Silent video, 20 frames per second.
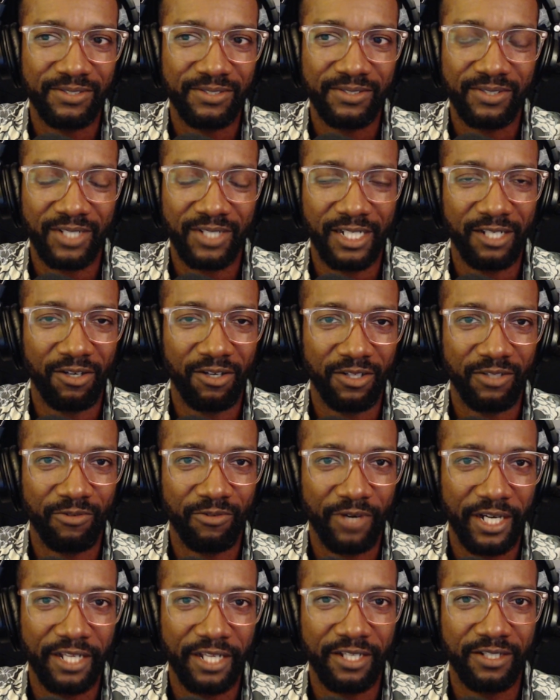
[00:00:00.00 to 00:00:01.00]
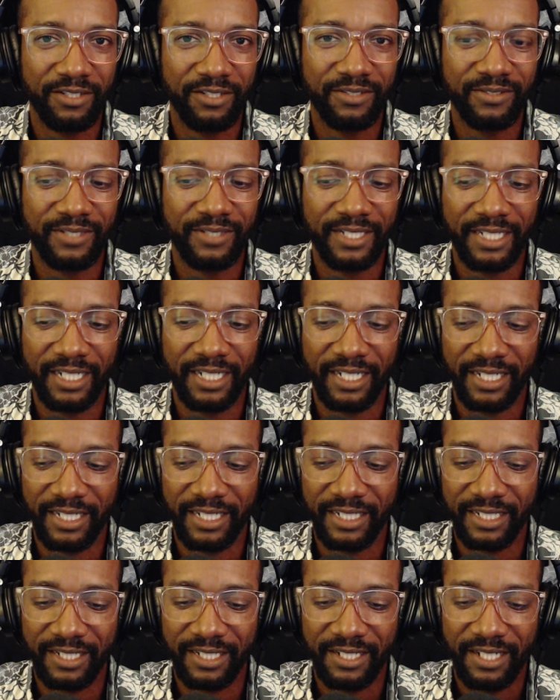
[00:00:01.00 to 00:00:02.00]
like on the radio and
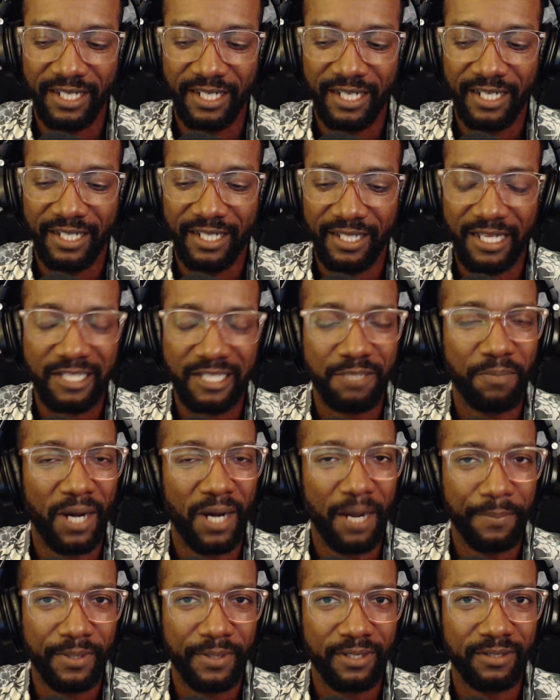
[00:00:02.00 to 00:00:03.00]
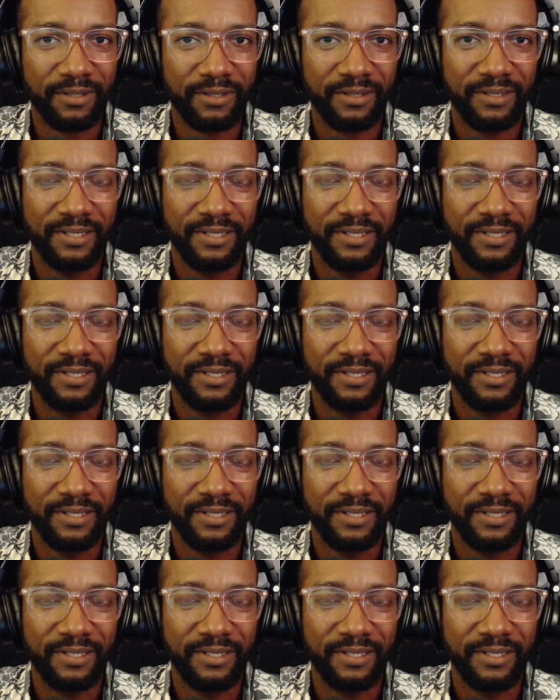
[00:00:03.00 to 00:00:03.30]
that's popular,